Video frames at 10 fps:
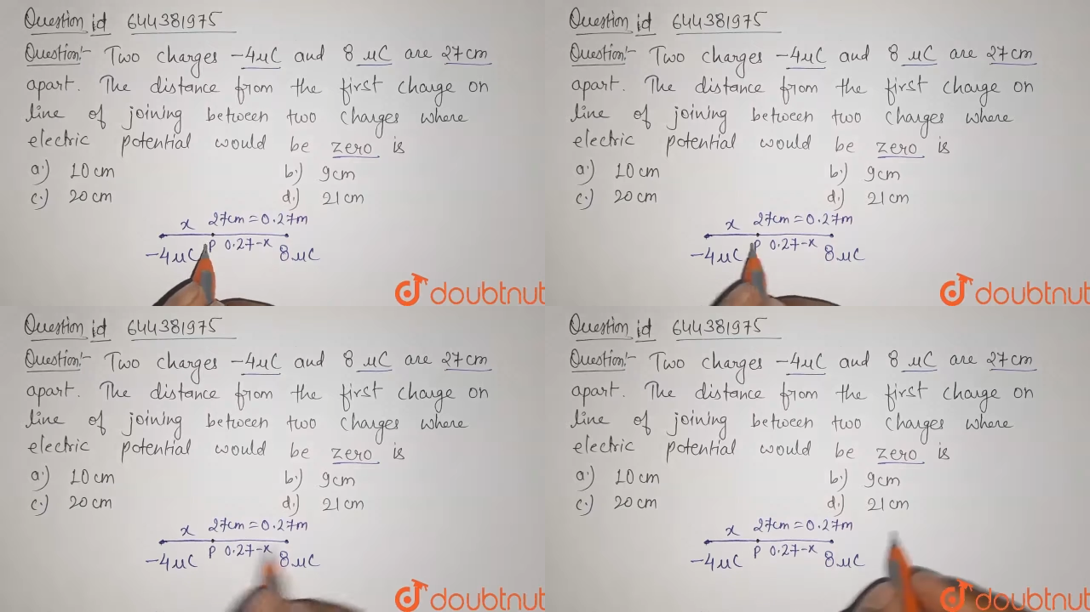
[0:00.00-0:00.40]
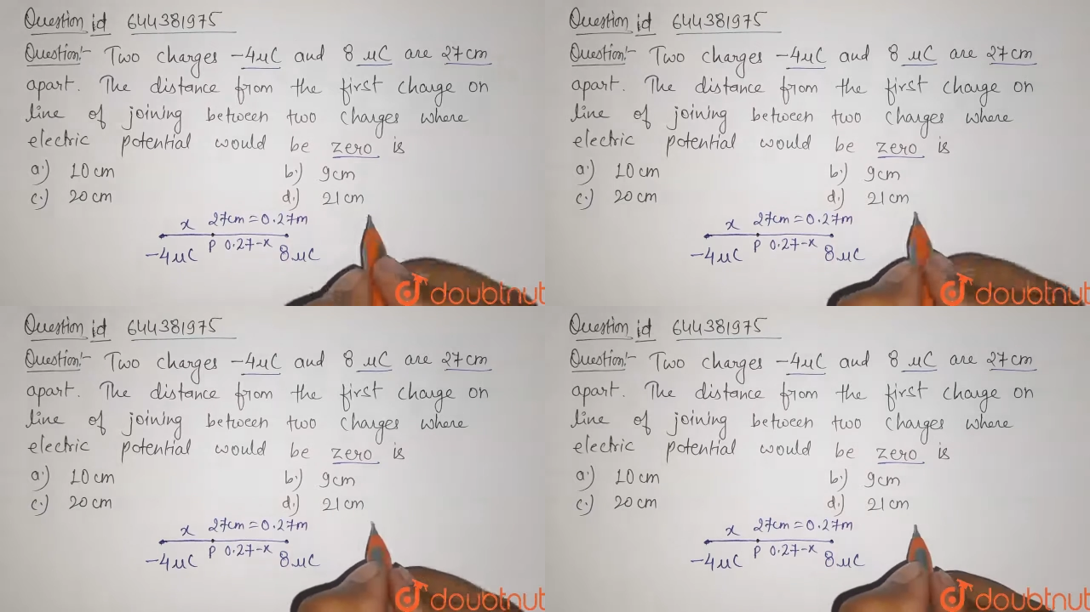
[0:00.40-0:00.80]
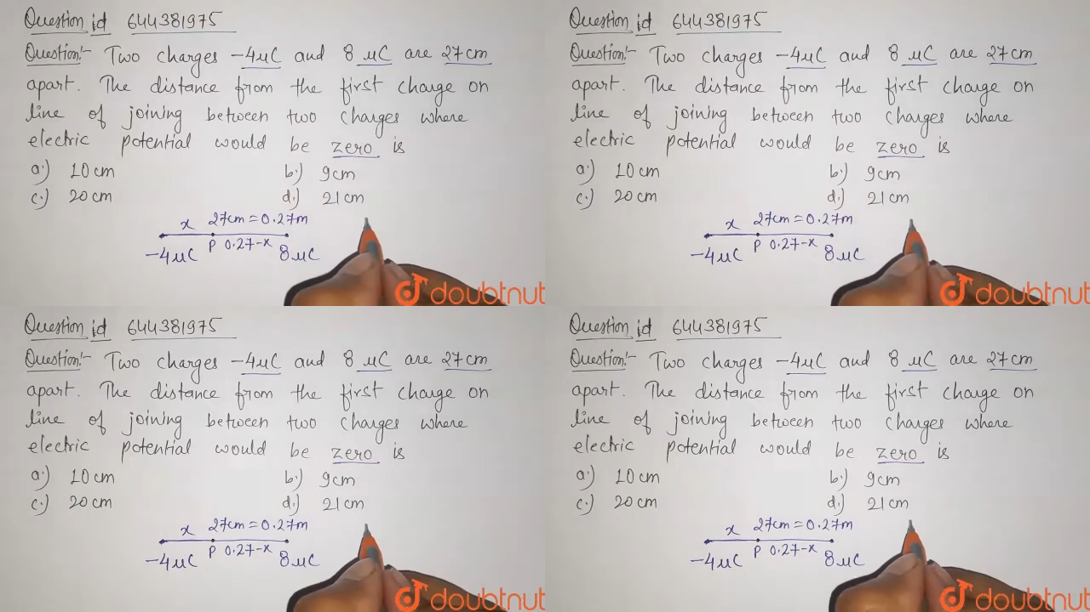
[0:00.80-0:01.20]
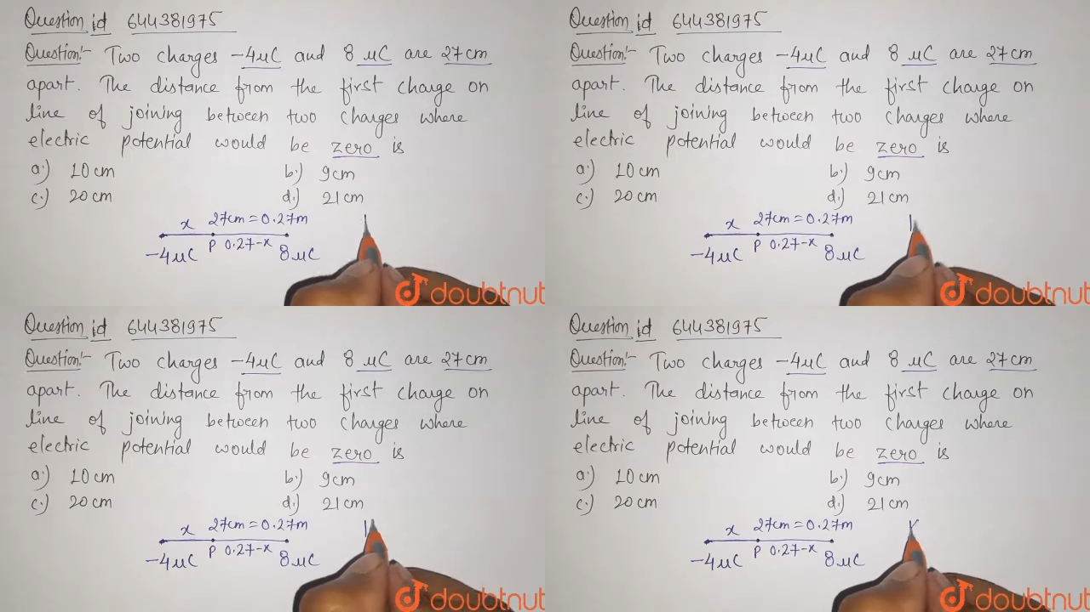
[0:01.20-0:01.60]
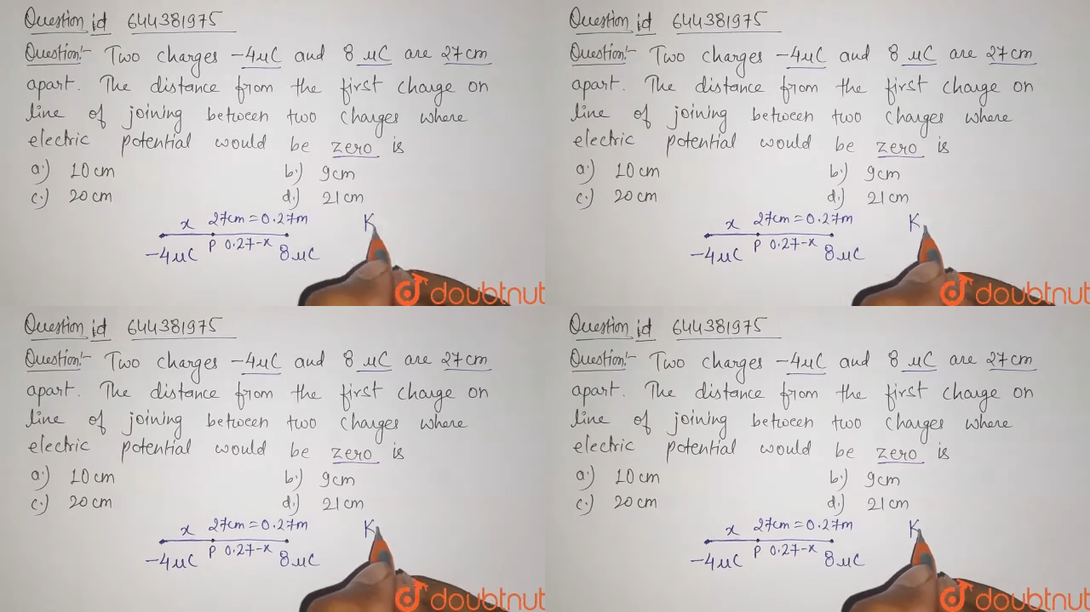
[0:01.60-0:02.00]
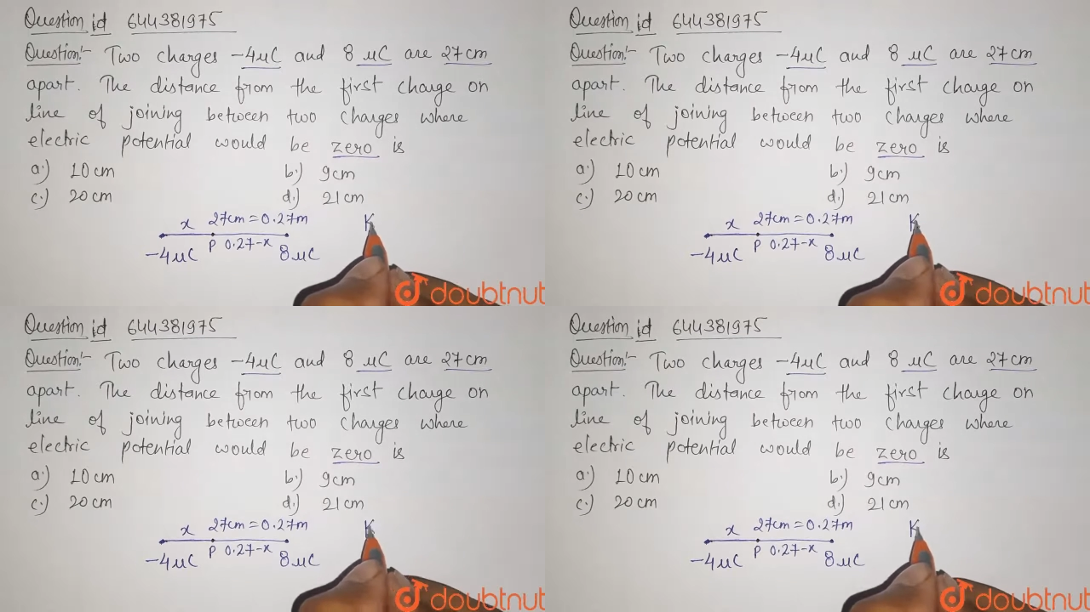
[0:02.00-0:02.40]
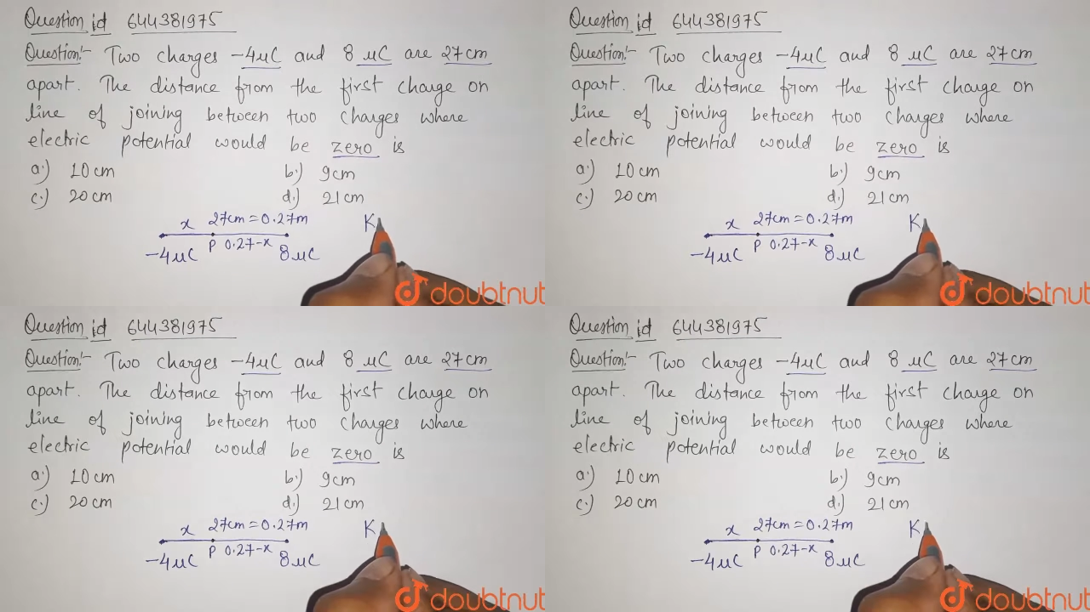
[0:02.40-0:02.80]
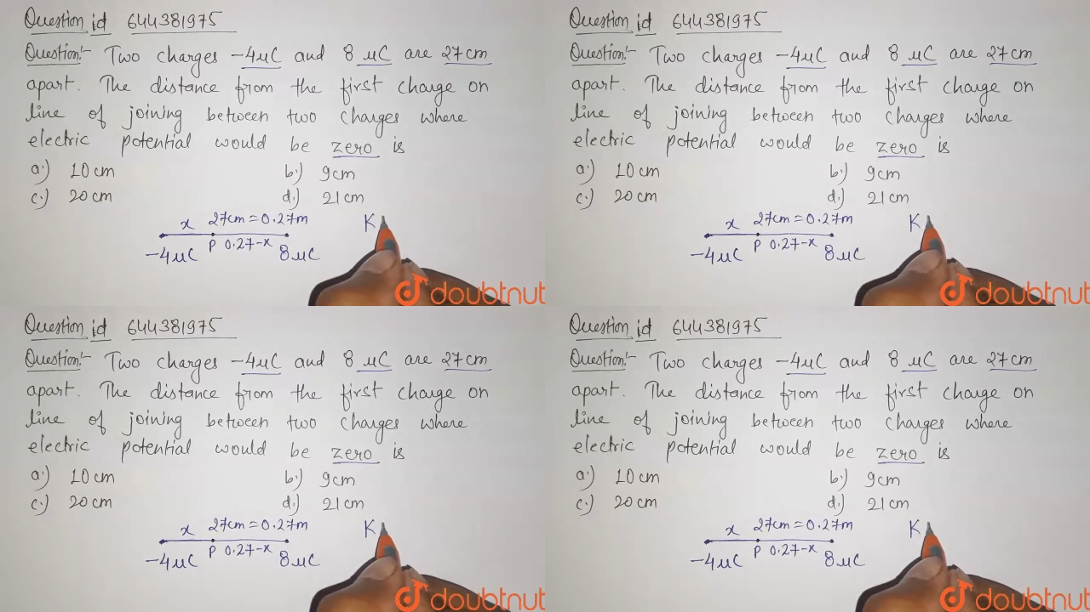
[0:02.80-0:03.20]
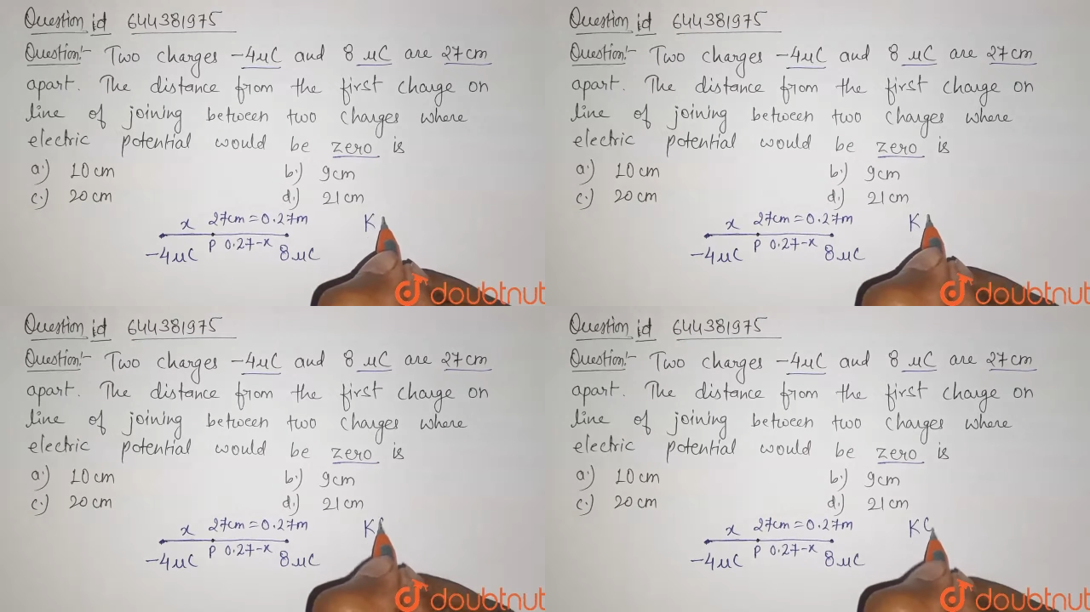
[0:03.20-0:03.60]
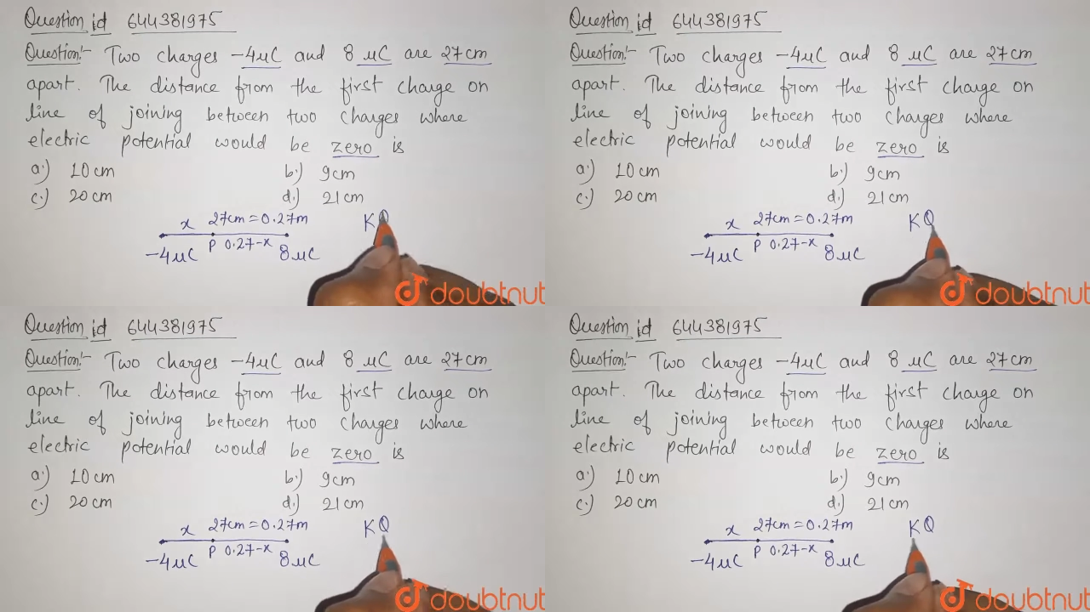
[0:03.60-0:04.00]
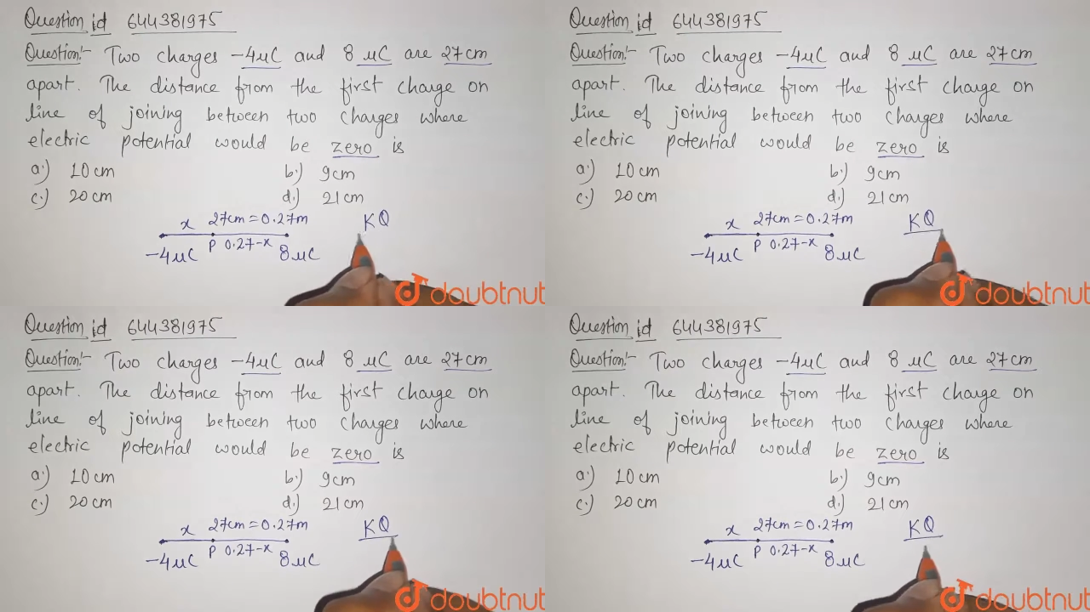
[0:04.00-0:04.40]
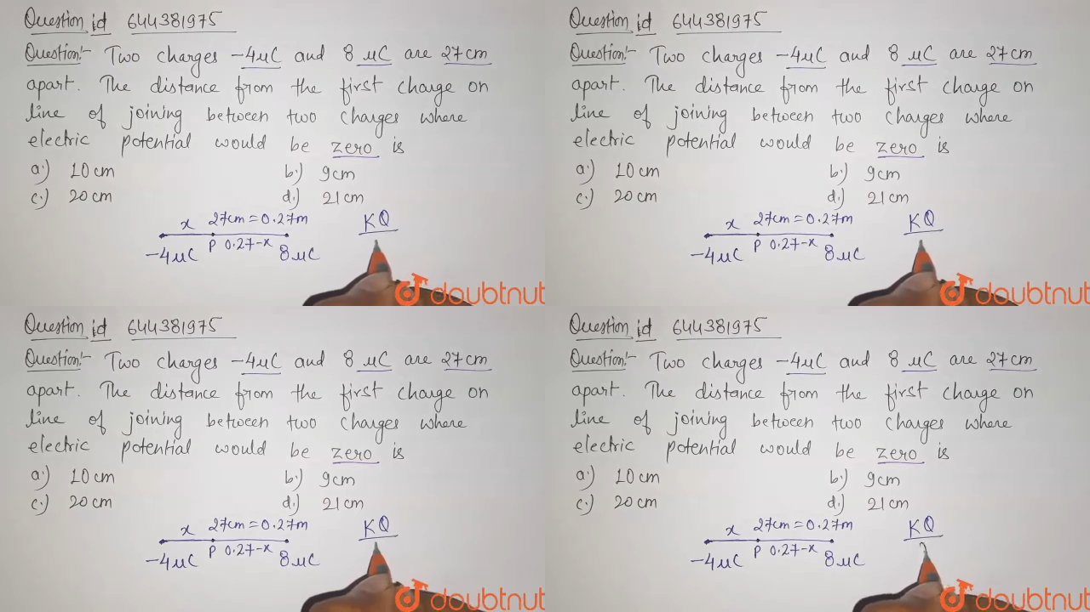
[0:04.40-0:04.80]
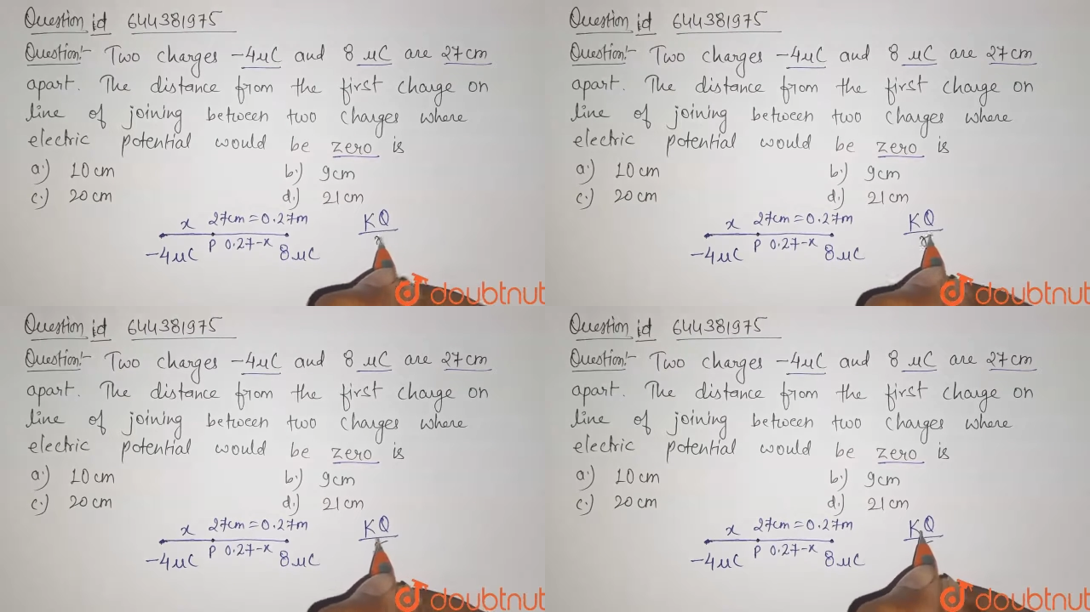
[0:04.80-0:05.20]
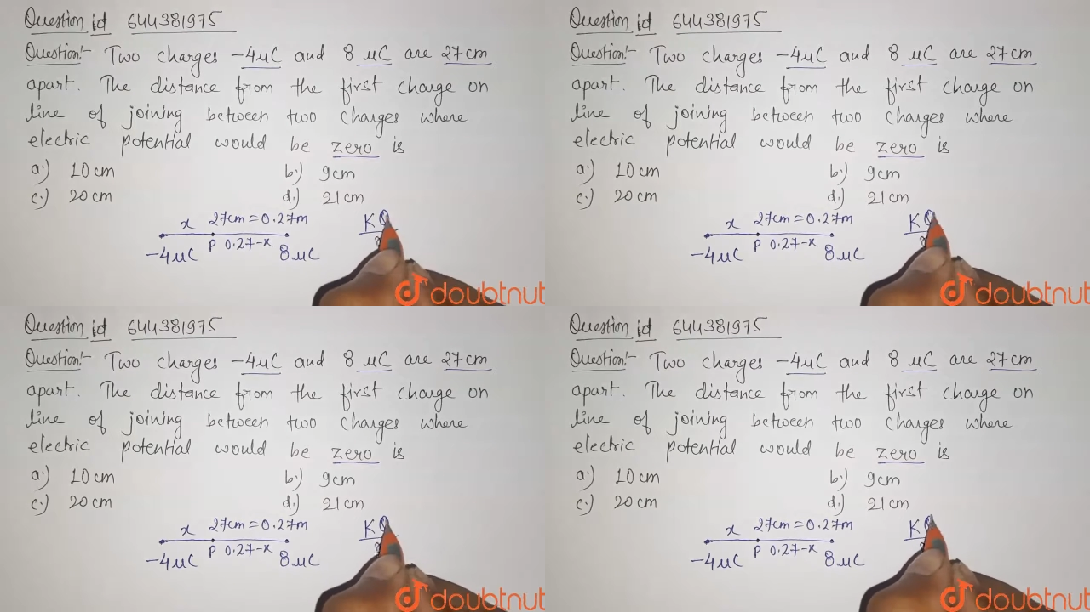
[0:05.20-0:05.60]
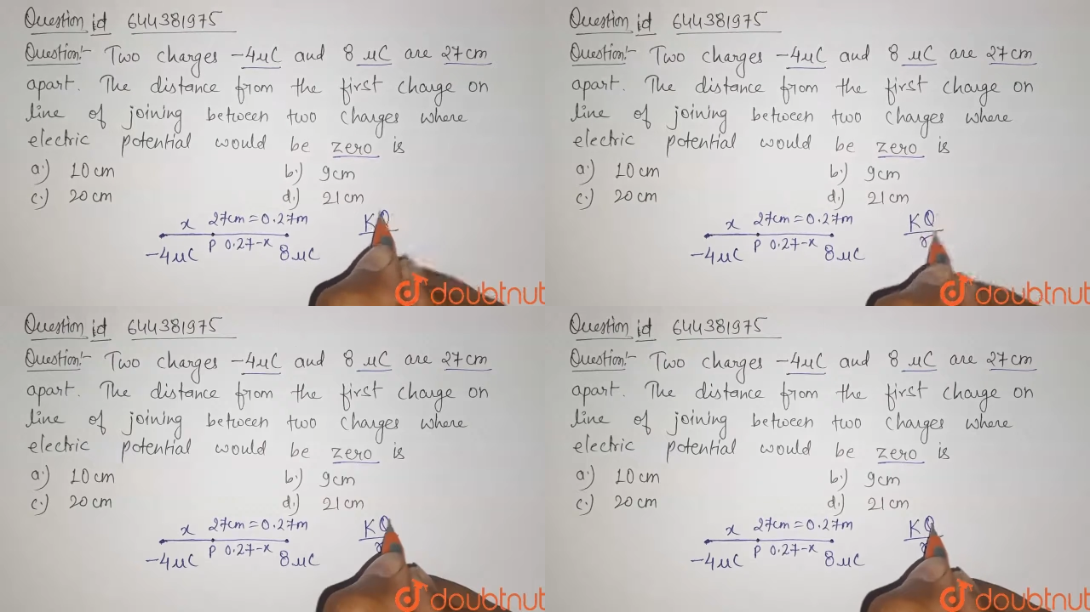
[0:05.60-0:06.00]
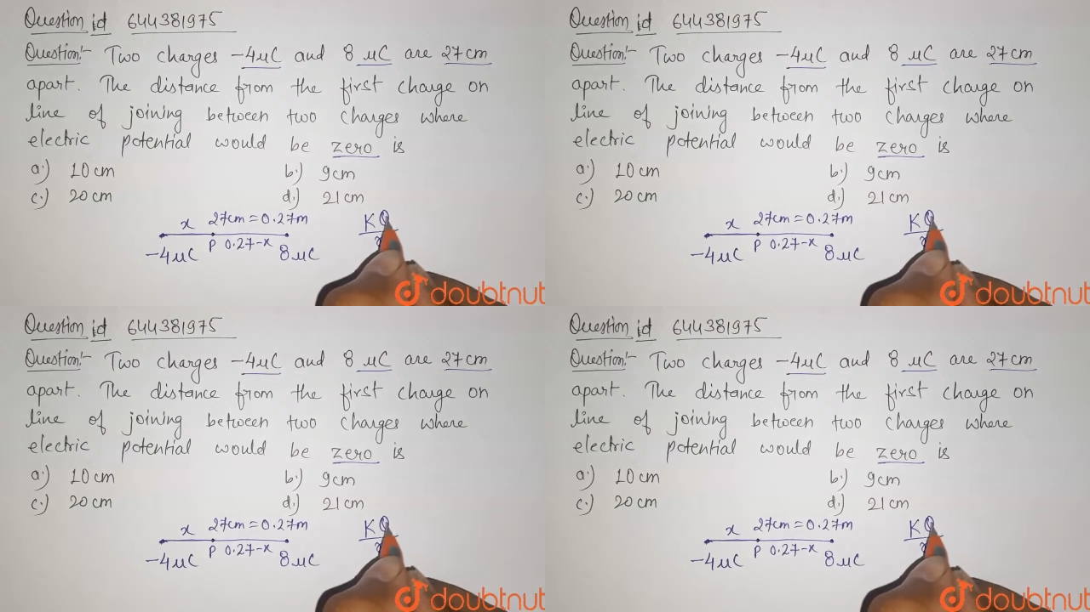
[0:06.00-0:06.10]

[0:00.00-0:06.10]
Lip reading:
Nobody's mouth can be seen.